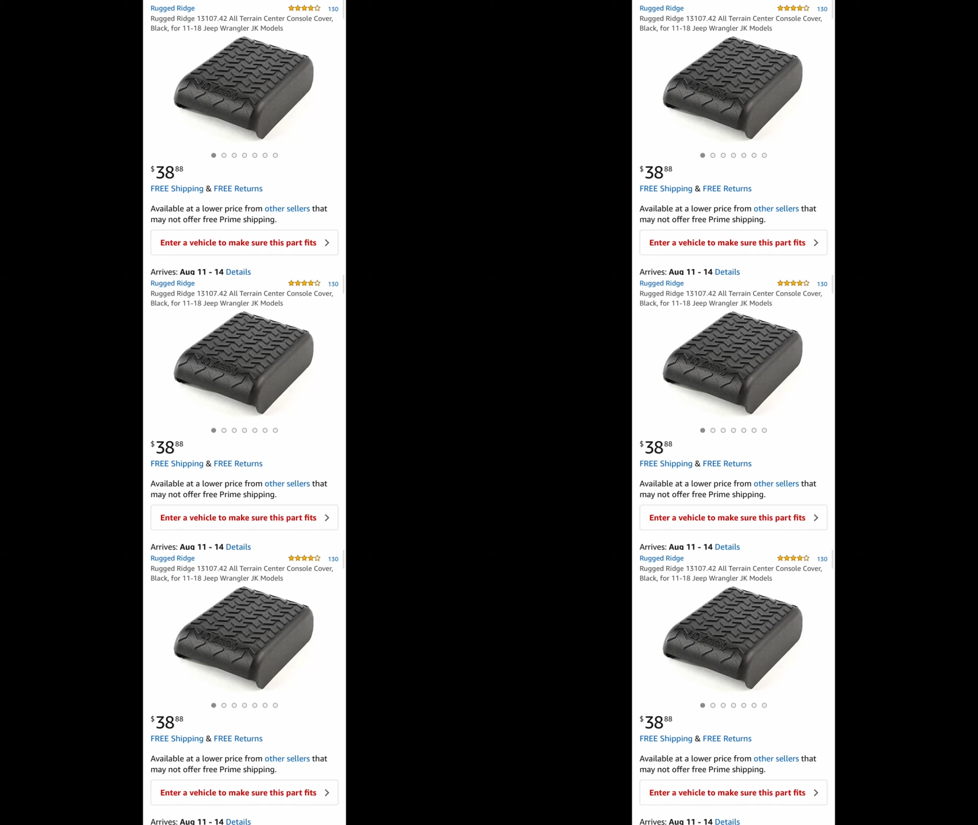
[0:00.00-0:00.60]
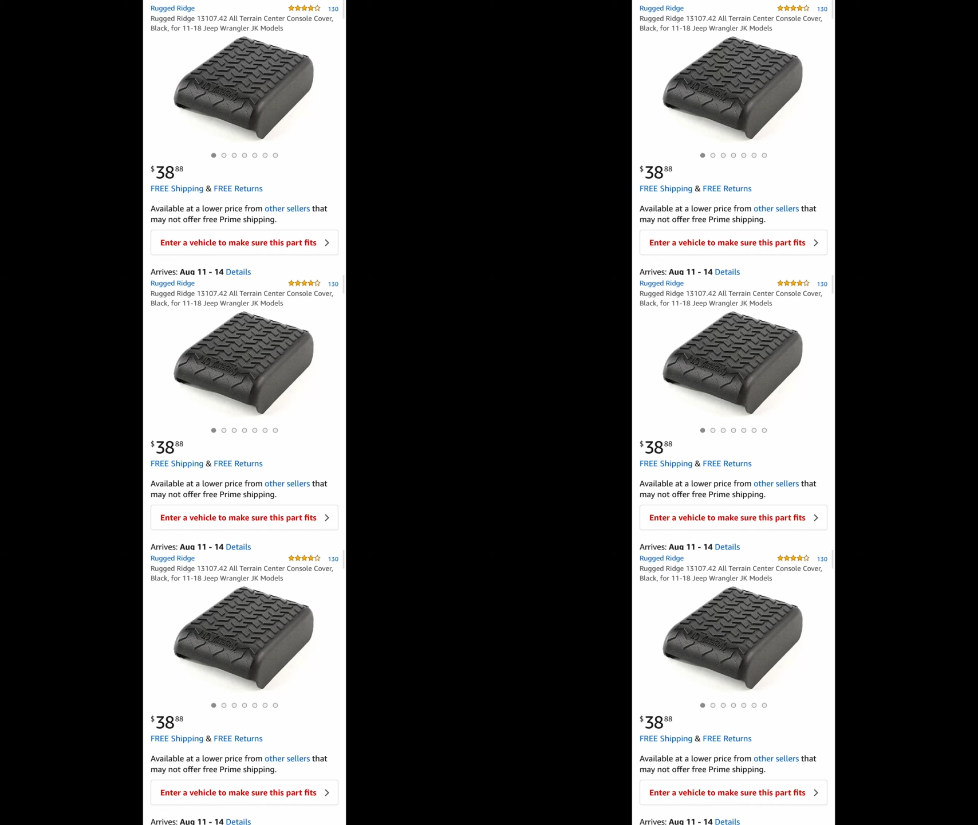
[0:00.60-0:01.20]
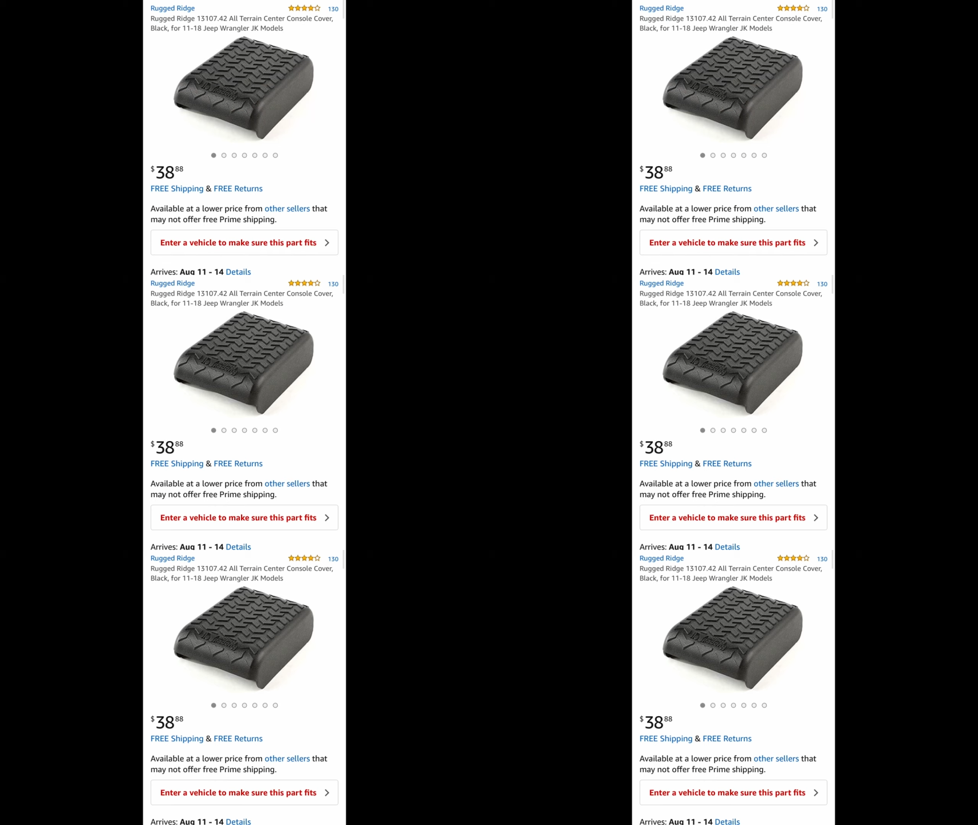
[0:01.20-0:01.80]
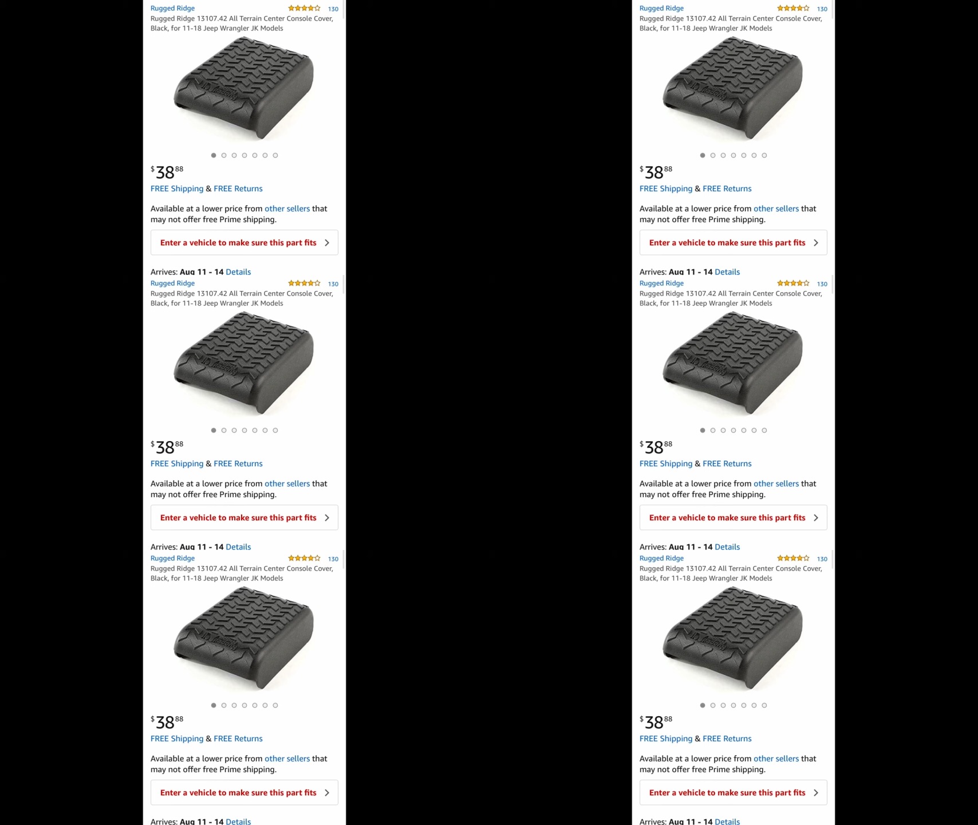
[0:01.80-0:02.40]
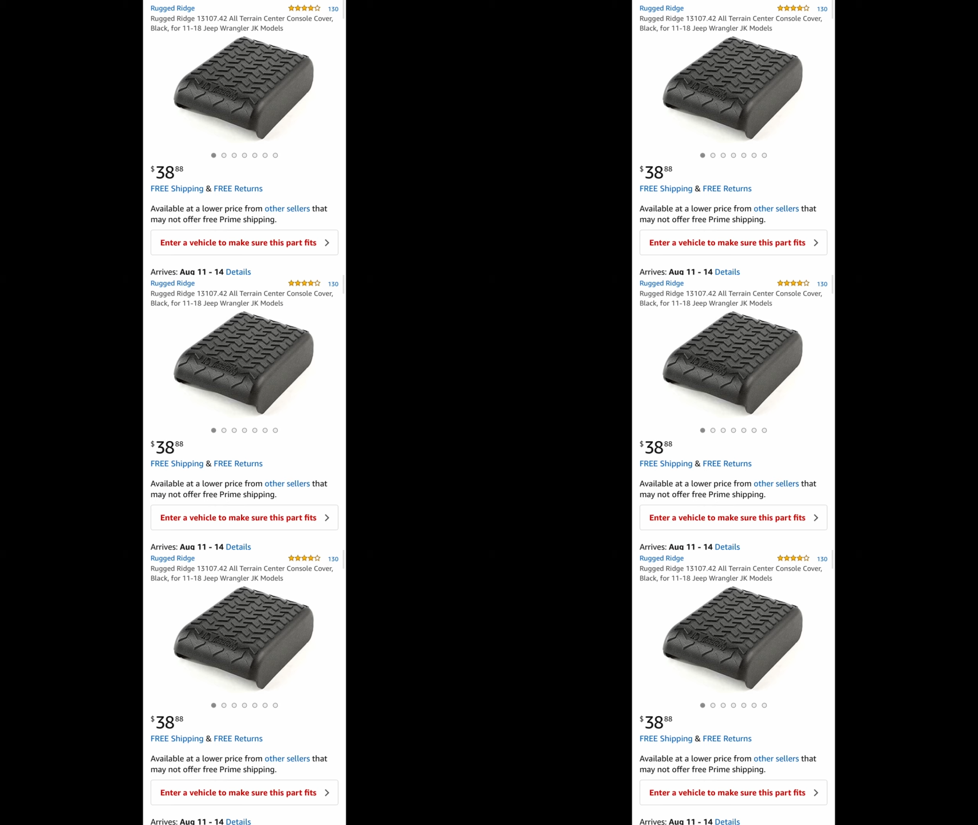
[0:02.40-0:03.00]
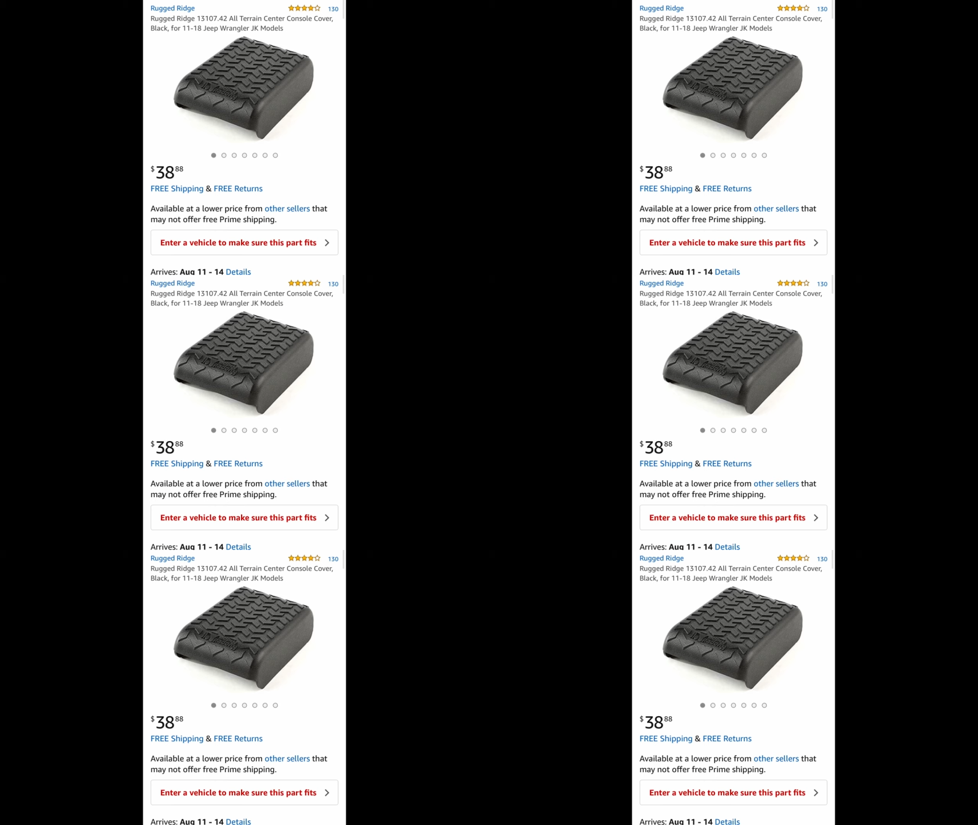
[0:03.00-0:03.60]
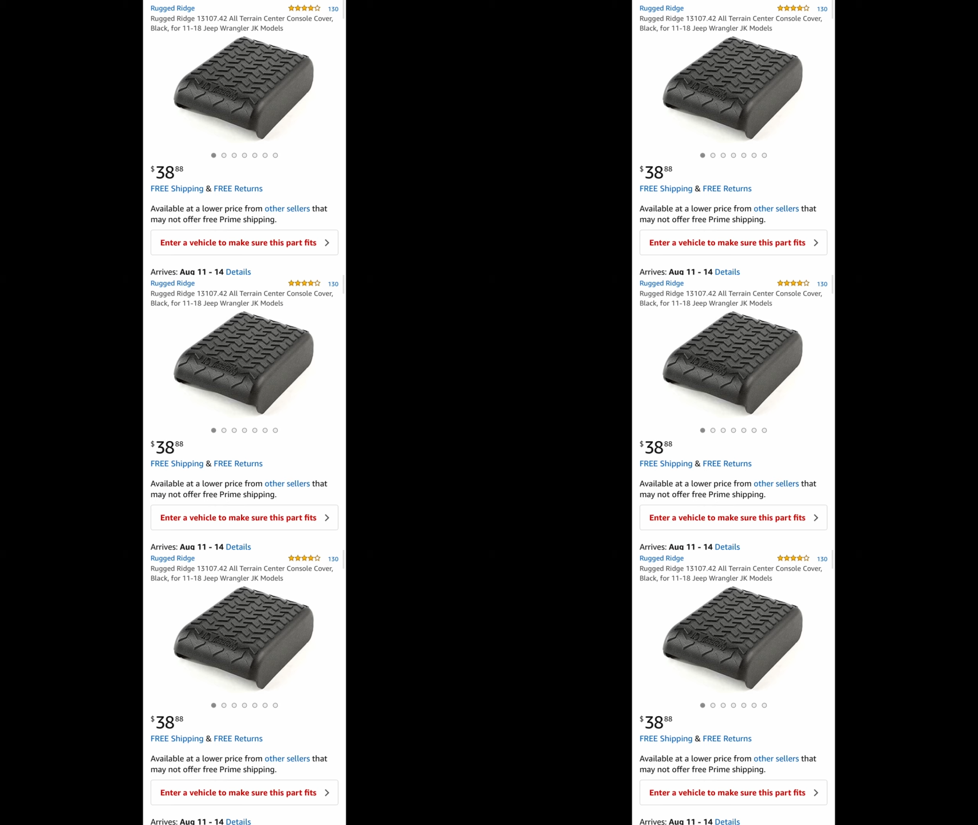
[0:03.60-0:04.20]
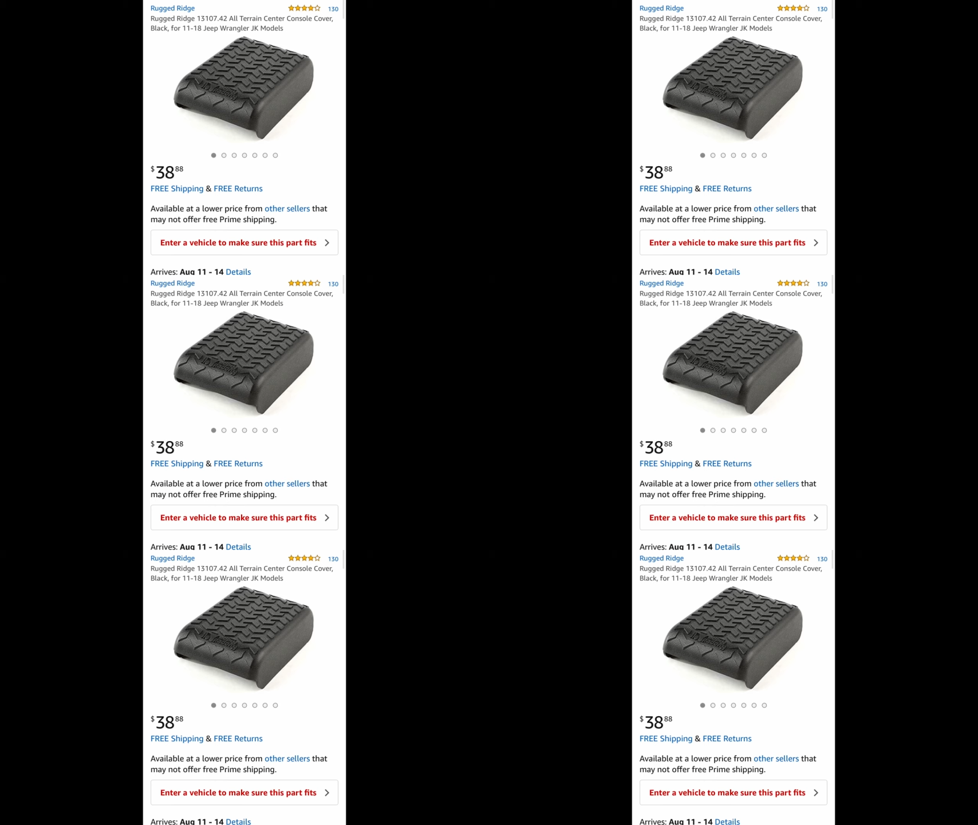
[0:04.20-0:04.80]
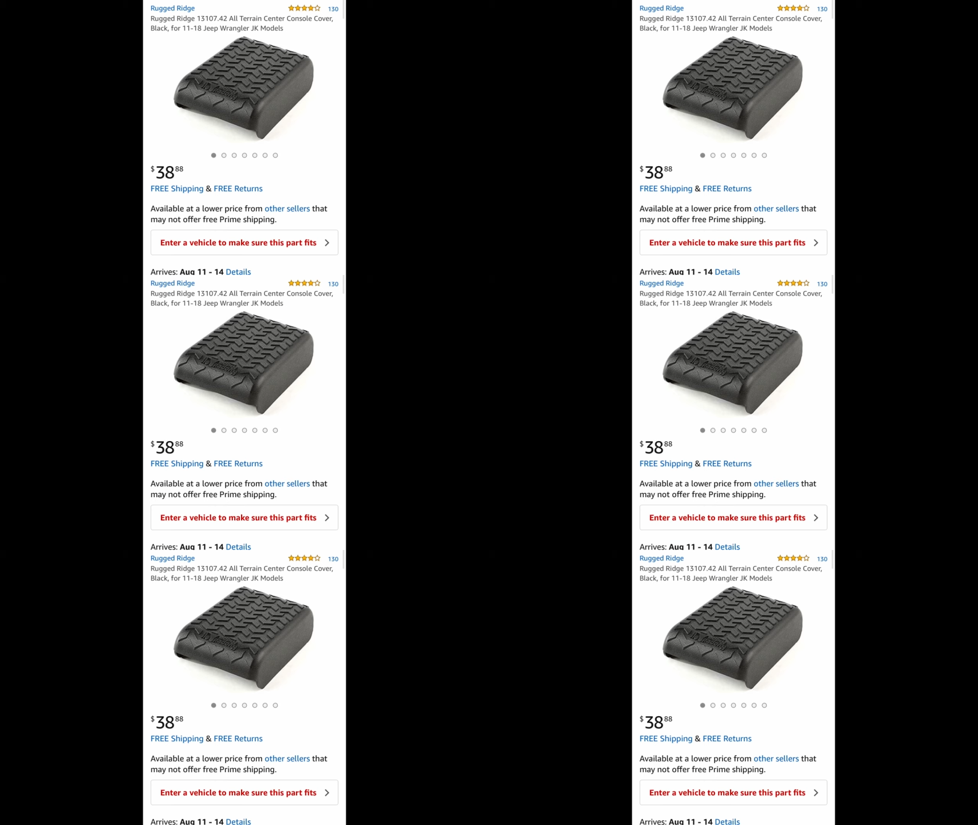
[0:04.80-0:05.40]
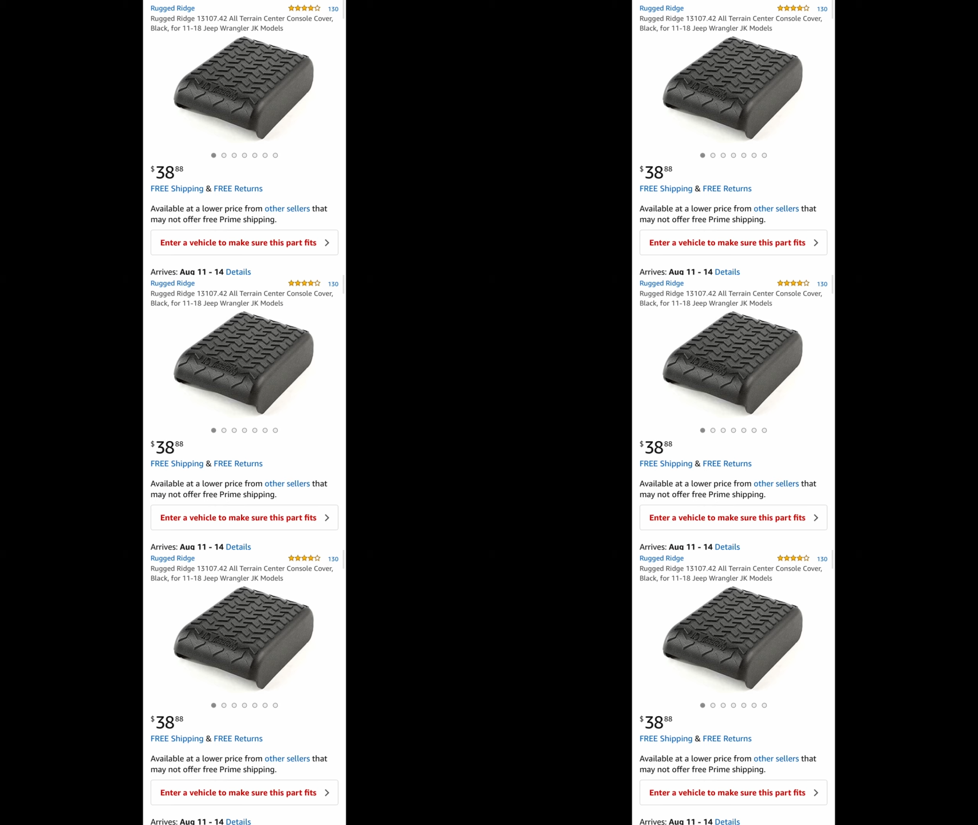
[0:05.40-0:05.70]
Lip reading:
(no speaker visible)